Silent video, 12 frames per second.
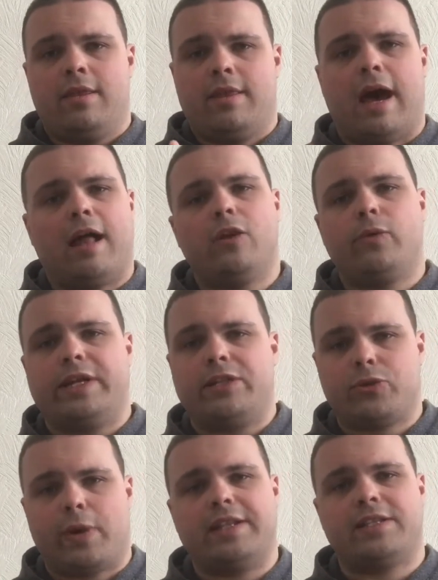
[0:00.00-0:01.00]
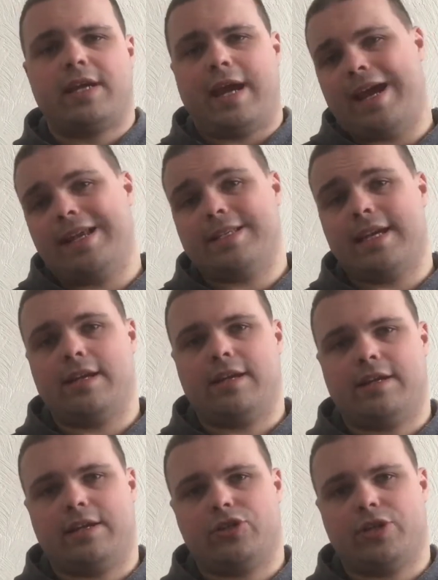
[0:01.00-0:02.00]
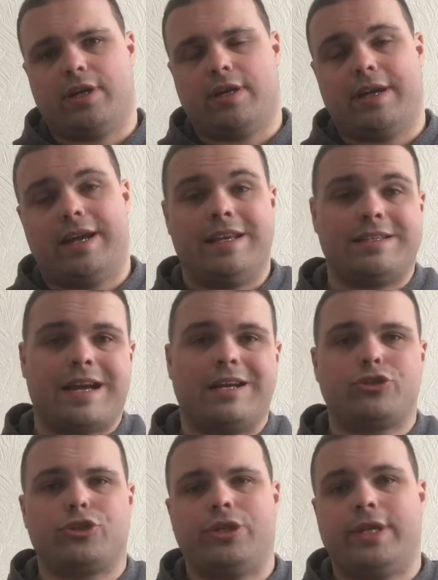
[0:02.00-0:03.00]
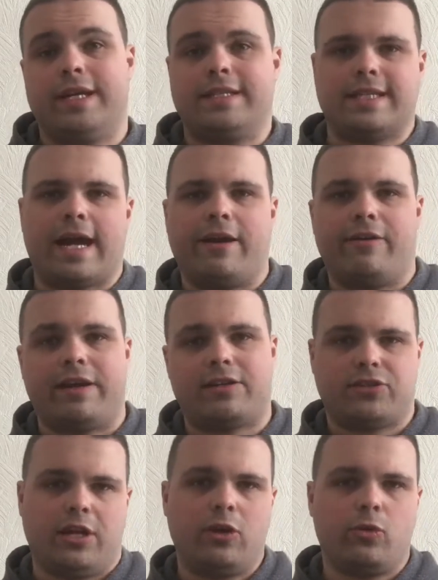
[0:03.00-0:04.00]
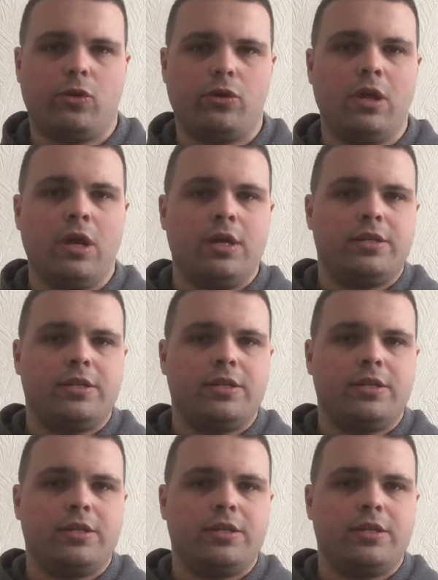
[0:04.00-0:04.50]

The Halloween 2018 edition is actually a direct sequel